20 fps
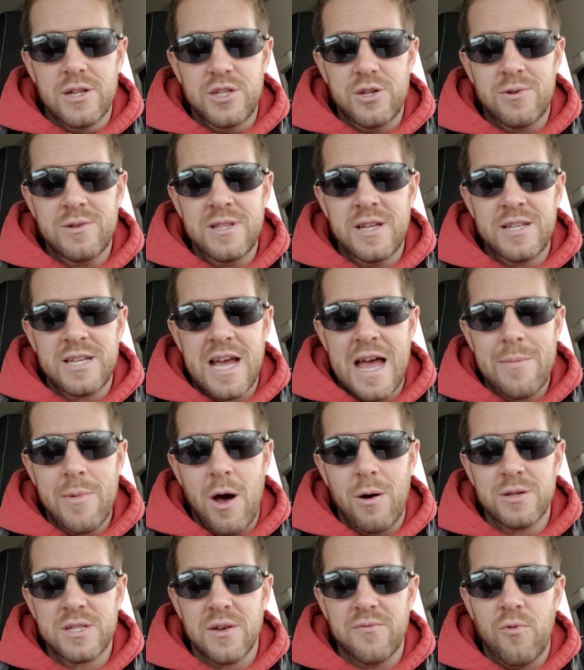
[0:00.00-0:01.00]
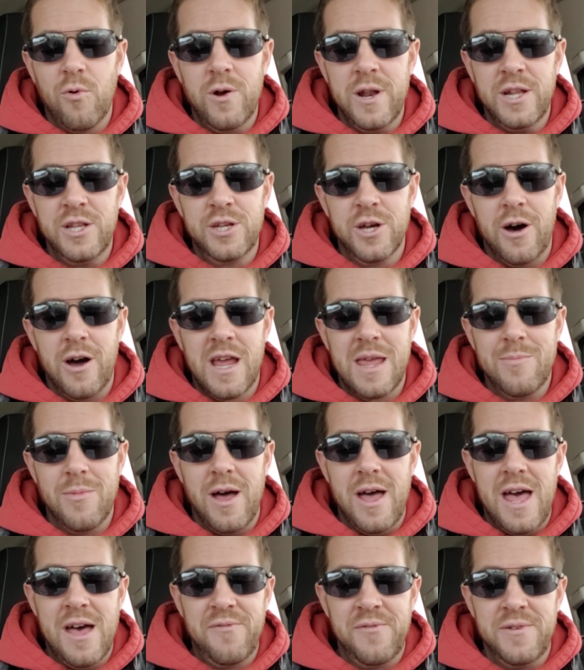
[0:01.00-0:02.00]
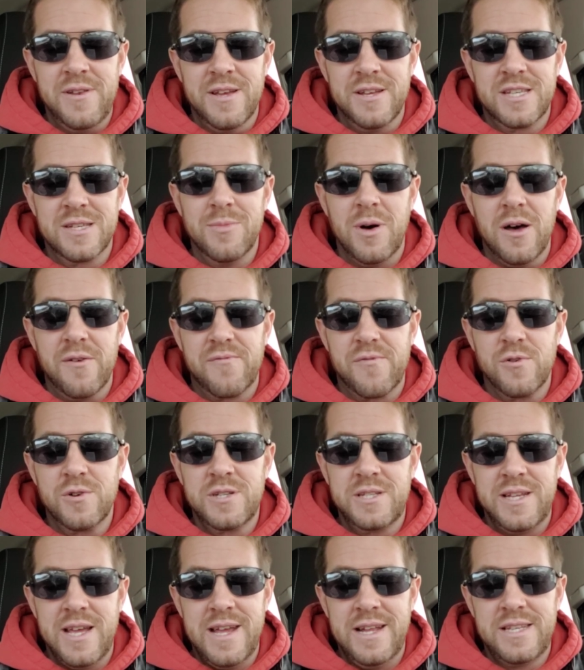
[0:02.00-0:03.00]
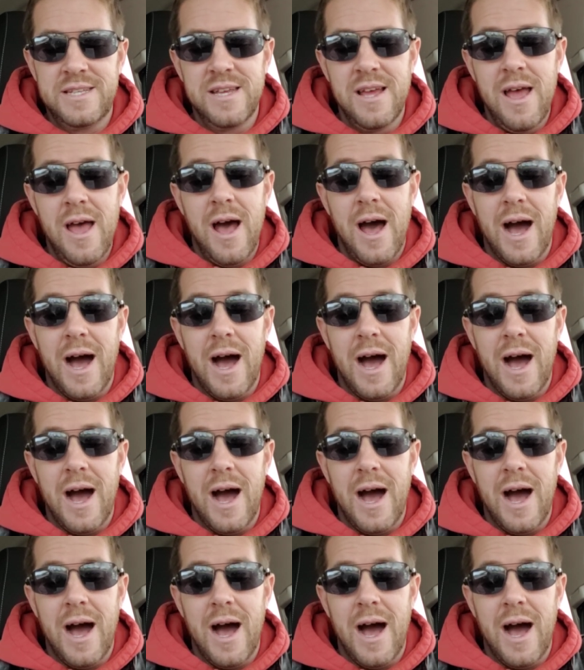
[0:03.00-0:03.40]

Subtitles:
During the time I was avoiding talking about feminism on first dates,